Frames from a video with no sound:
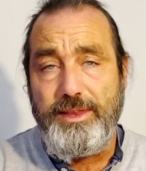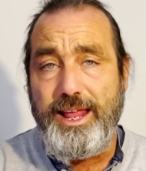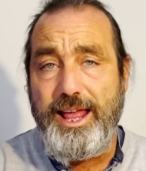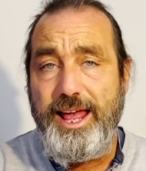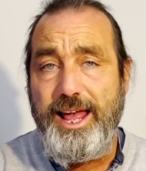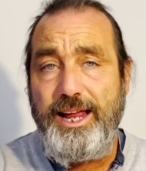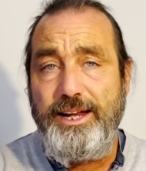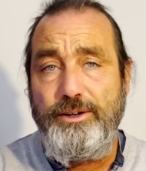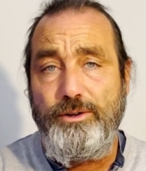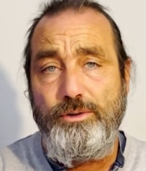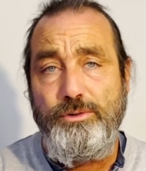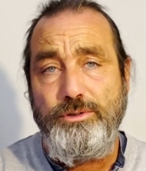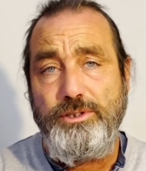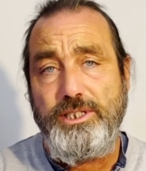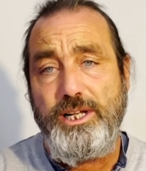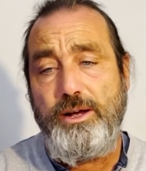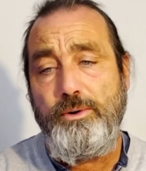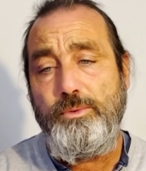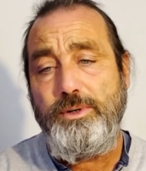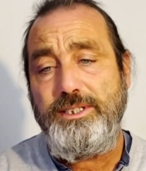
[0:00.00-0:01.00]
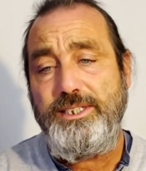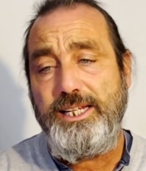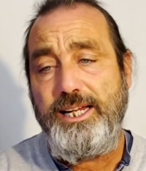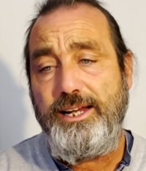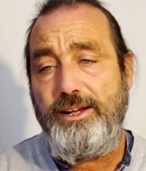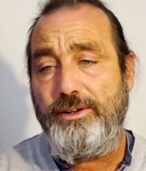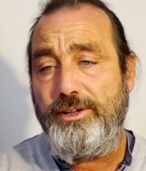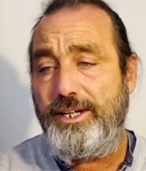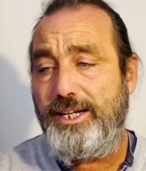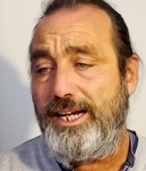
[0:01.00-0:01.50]
And also, we're
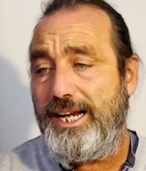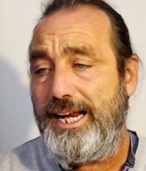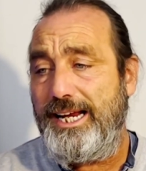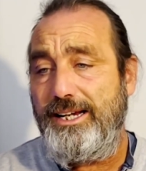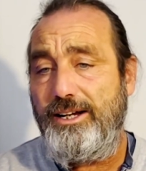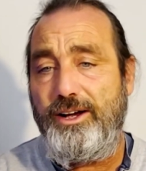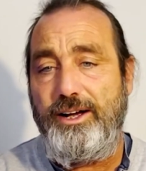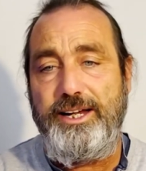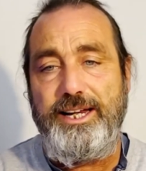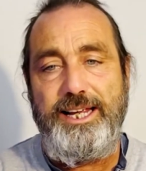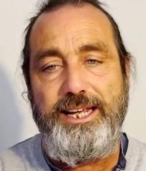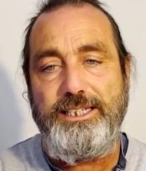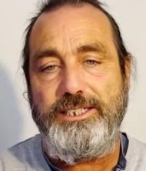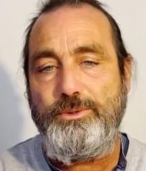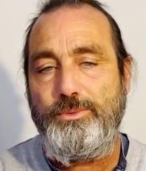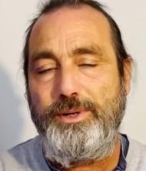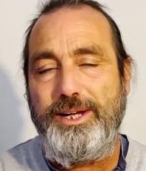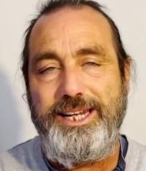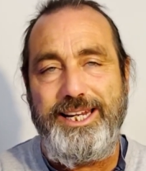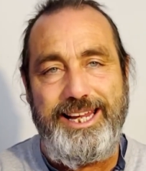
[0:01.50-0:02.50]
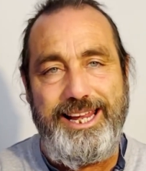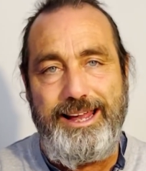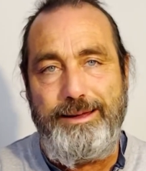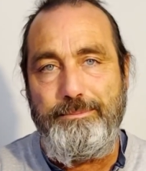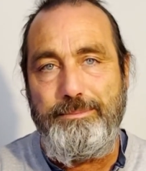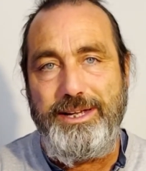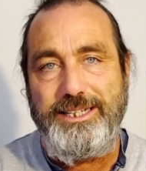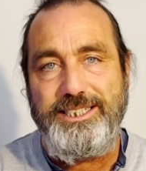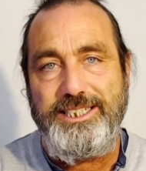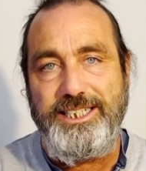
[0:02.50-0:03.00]
sitting on a ley line here, so we're going to get a
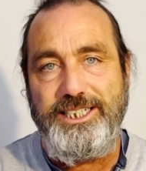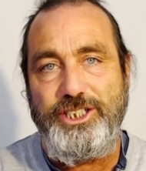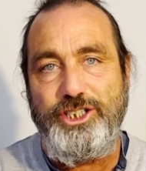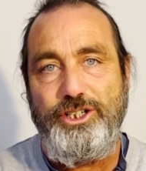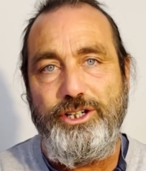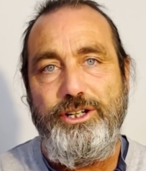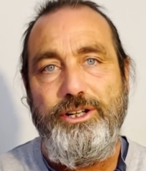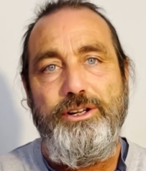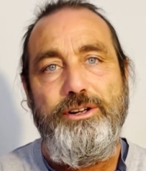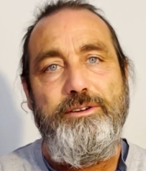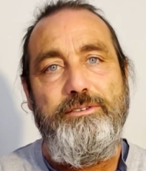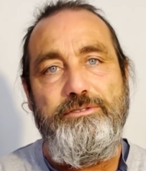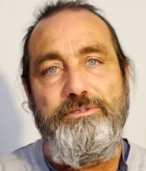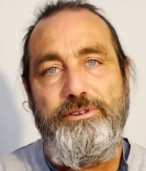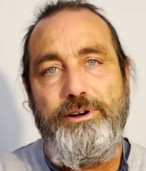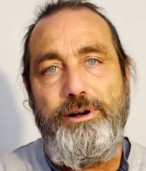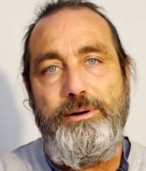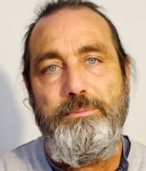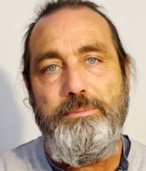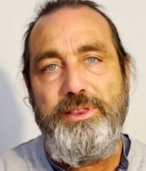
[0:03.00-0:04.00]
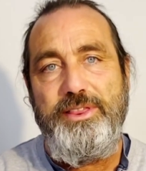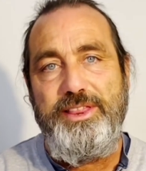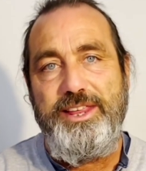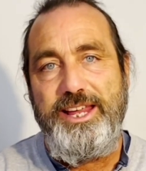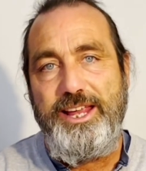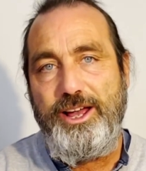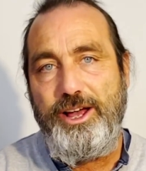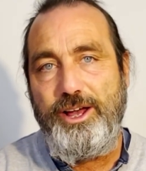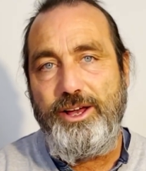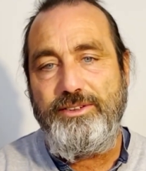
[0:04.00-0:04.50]
message from
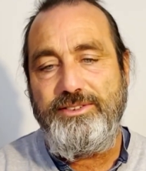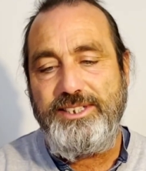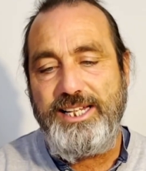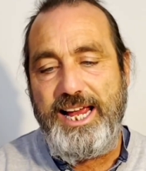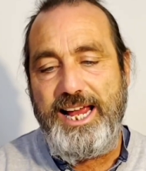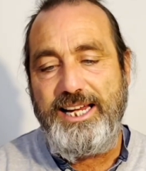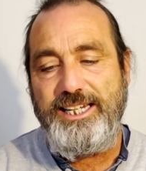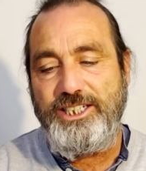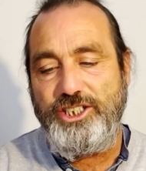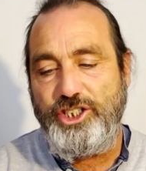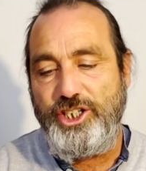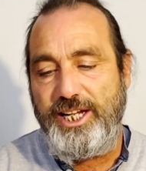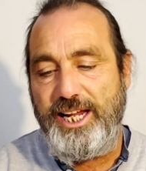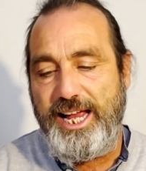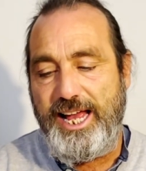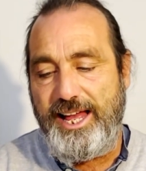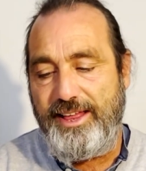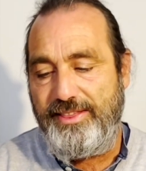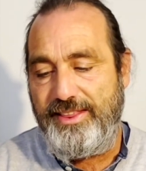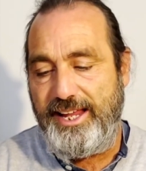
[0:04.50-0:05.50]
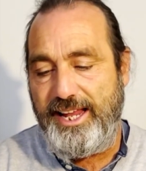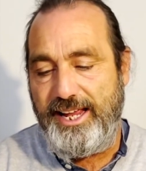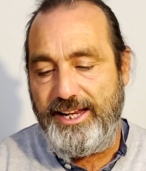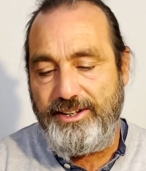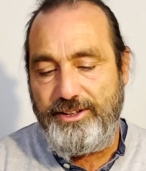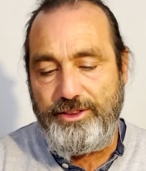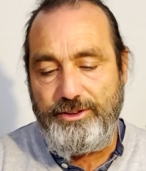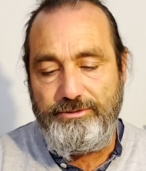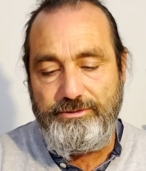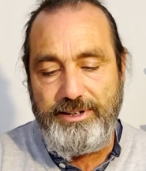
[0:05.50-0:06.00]
the Earth's energy at the
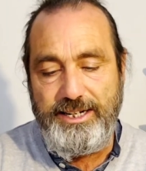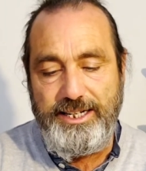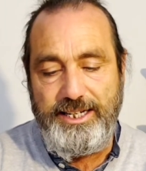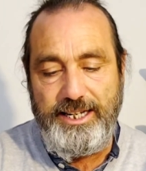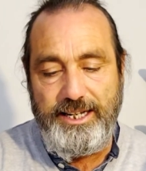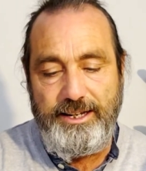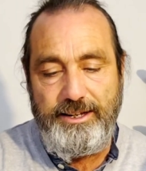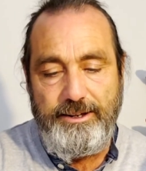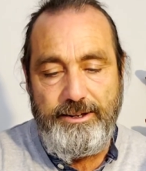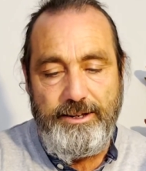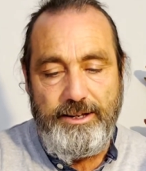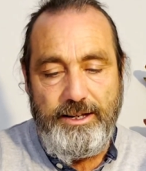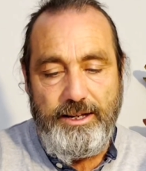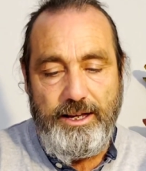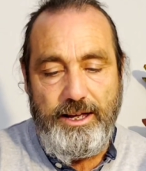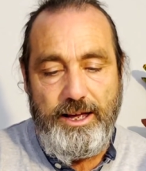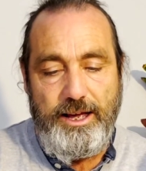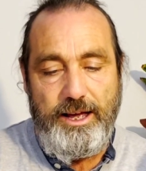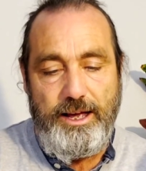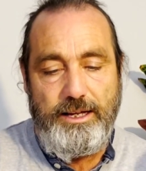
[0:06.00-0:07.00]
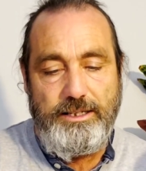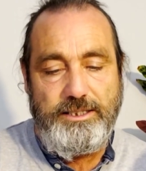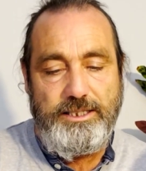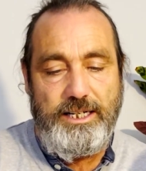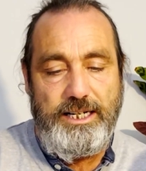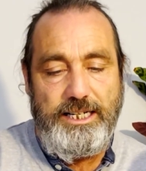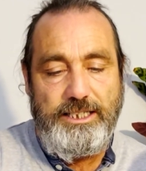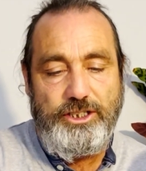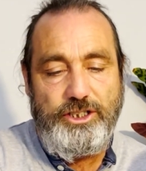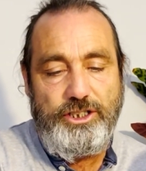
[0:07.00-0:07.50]
end of the reading. So
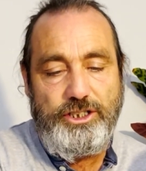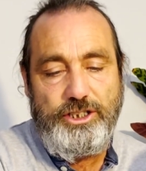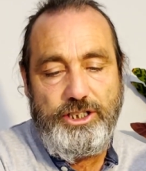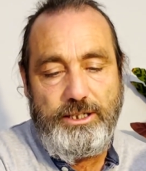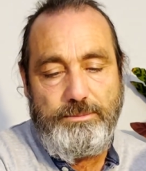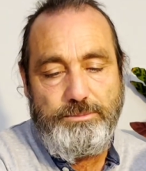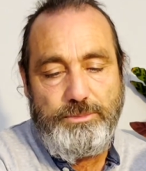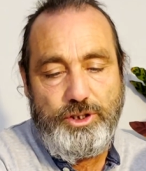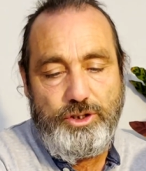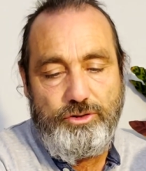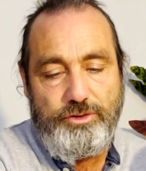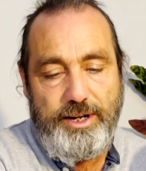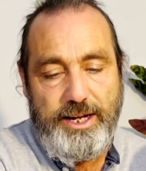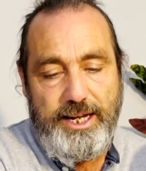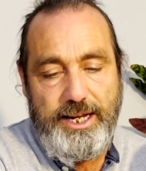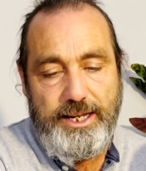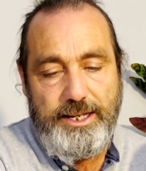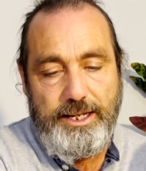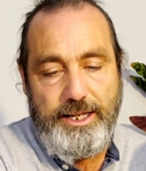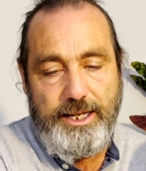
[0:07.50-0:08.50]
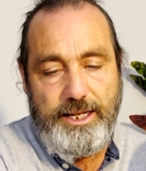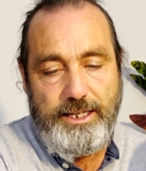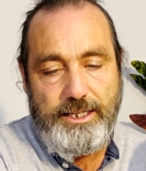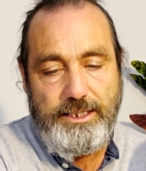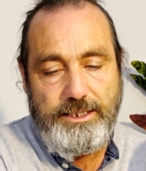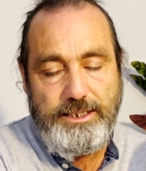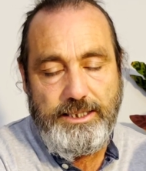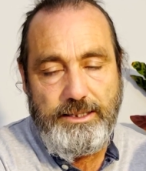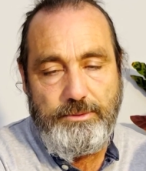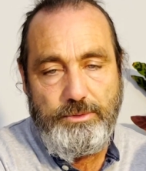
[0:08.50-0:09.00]
let's just jump straight in here and
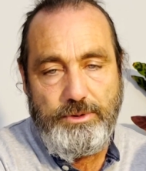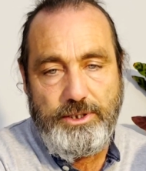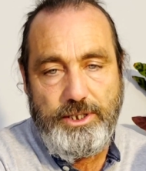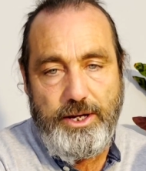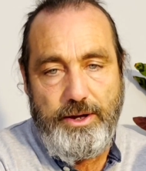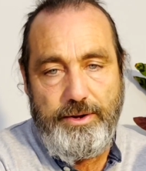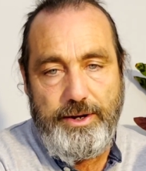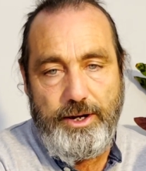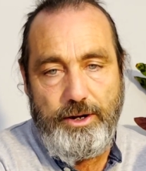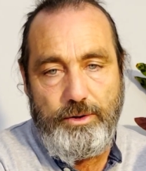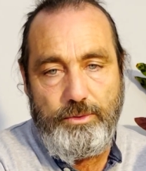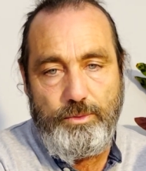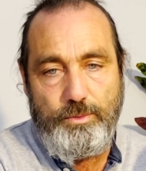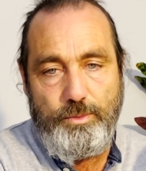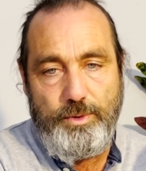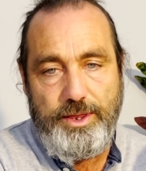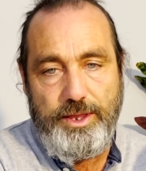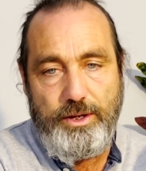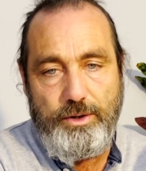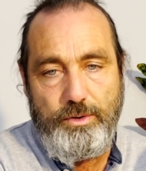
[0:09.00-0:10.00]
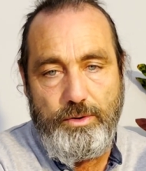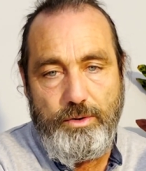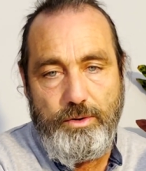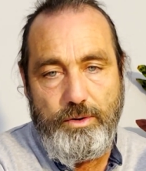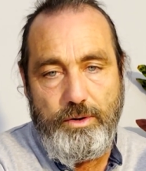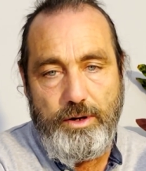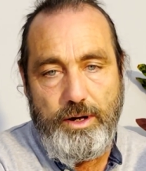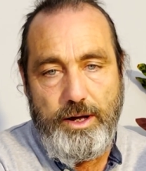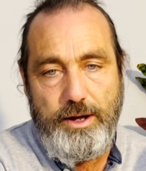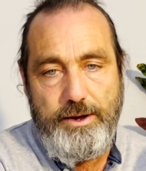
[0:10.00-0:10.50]
let's see what's going on with
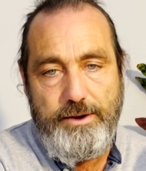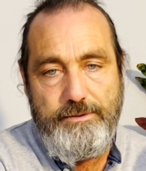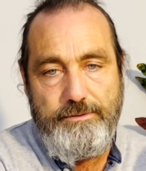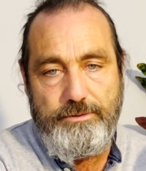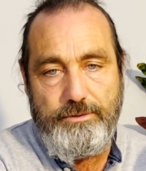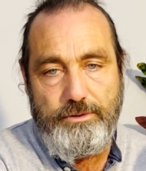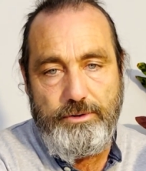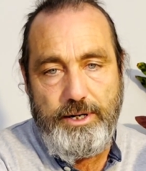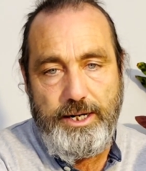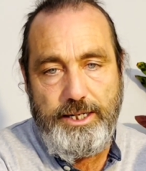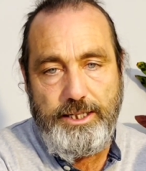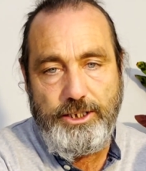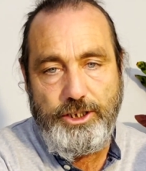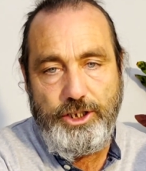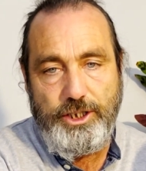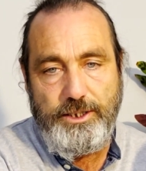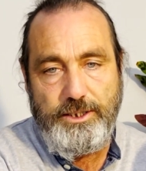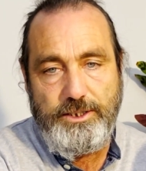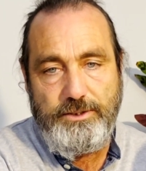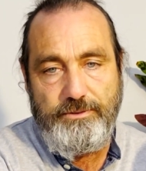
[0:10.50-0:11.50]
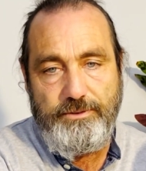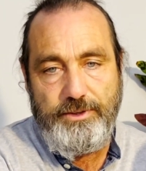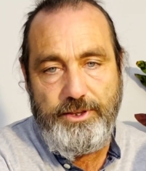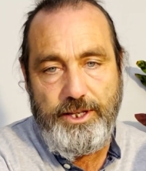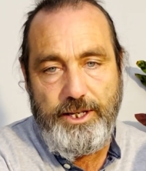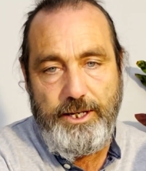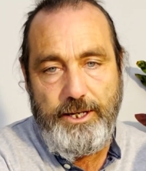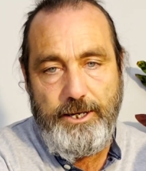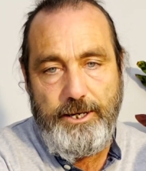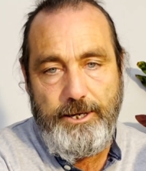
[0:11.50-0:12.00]
your overall energies for
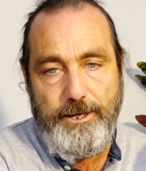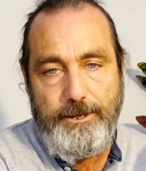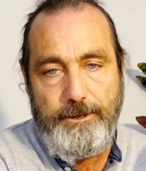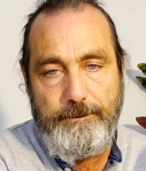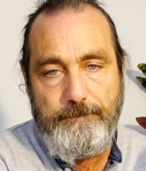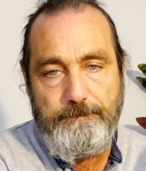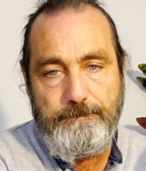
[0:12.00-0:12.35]
the year.